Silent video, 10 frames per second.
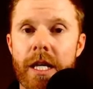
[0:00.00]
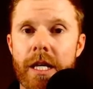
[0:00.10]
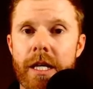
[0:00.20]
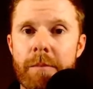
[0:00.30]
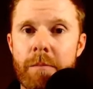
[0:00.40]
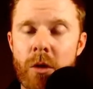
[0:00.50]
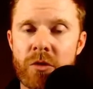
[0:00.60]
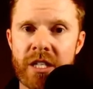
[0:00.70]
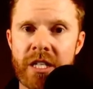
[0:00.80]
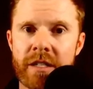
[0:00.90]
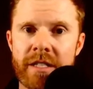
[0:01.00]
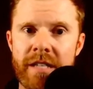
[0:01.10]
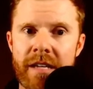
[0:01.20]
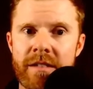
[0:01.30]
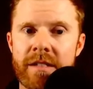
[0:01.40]
Most security
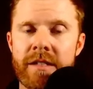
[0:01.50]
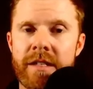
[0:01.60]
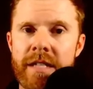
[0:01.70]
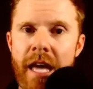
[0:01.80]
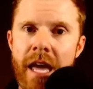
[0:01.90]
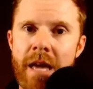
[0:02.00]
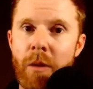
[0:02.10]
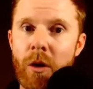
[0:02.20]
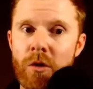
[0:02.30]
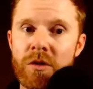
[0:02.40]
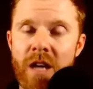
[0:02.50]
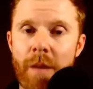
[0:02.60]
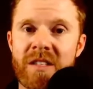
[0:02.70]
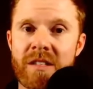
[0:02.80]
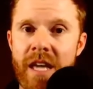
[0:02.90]
testing today pulls up
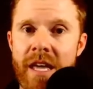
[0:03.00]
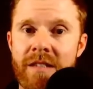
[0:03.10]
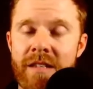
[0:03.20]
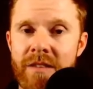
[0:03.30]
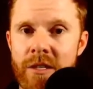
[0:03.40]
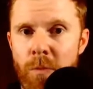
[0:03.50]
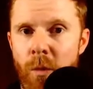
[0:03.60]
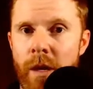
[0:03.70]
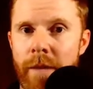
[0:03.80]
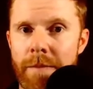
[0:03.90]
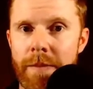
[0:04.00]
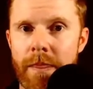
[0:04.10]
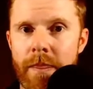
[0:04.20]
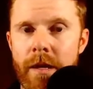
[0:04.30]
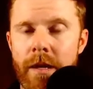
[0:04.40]
stakes at this point.
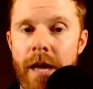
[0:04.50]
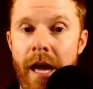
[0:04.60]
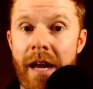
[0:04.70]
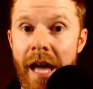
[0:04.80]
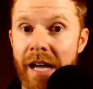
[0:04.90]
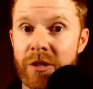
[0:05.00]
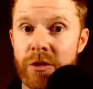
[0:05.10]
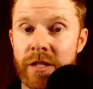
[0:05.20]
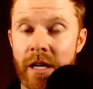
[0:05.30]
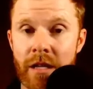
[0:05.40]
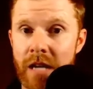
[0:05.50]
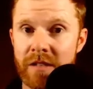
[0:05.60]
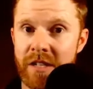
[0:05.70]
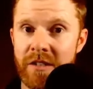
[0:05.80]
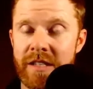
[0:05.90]
And actually, a lot of
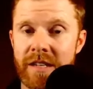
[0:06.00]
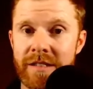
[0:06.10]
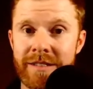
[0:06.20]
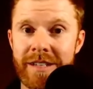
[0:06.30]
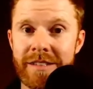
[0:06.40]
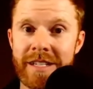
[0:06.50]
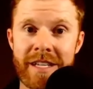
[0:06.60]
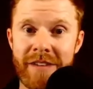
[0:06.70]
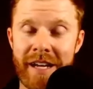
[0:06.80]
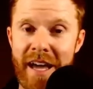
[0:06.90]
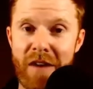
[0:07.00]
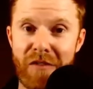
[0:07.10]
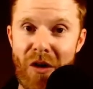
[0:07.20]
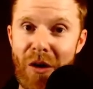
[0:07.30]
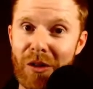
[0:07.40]
security testing doesn't even account for
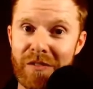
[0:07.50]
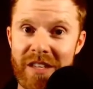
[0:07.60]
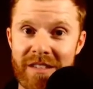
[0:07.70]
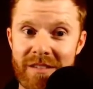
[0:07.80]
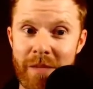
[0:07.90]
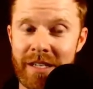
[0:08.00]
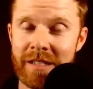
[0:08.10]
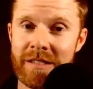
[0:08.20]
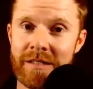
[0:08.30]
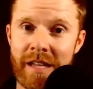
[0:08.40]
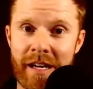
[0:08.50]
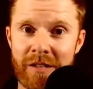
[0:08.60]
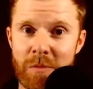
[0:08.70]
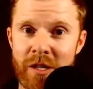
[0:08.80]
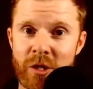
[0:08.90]
all of these because, like I was
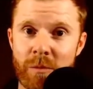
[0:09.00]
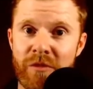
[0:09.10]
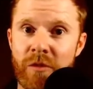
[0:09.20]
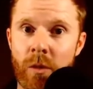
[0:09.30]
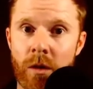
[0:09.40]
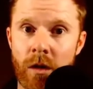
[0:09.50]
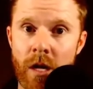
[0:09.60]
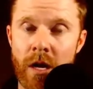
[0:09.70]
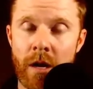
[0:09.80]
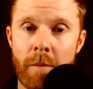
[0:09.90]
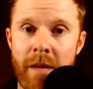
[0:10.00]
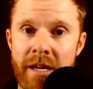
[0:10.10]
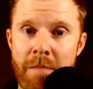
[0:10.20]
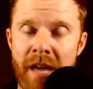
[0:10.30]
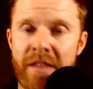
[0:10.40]
mentioning before, many
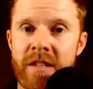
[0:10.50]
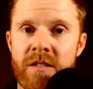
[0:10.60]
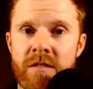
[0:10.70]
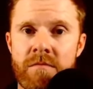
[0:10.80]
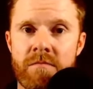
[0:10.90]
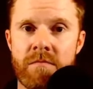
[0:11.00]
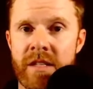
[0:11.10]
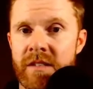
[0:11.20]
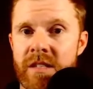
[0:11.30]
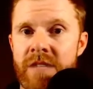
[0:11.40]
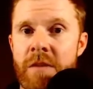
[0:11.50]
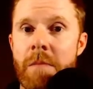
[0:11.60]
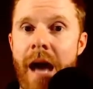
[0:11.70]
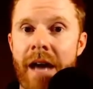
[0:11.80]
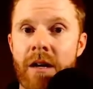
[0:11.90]
methods, it doesn't even
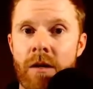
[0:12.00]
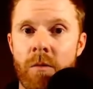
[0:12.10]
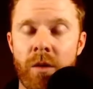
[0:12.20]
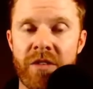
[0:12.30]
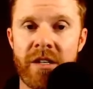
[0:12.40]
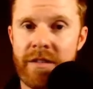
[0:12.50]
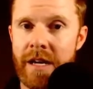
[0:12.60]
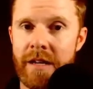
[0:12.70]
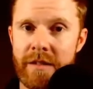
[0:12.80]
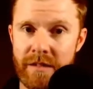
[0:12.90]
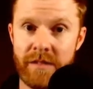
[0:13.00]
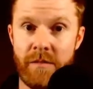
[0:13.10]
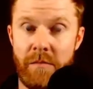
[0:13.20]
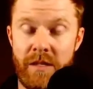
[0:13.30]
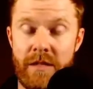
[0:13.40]
matter what the design of the system
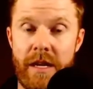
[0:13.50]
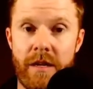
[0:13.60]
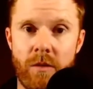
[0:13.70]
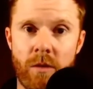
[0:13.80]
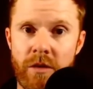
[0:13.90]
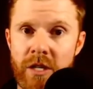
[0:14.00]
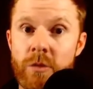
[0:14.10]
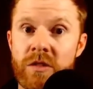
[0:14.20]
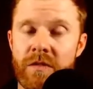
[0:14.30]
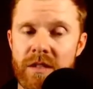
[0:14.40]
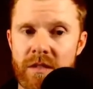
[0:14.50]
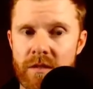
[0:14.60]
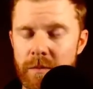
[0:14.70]
is like or the use of the system.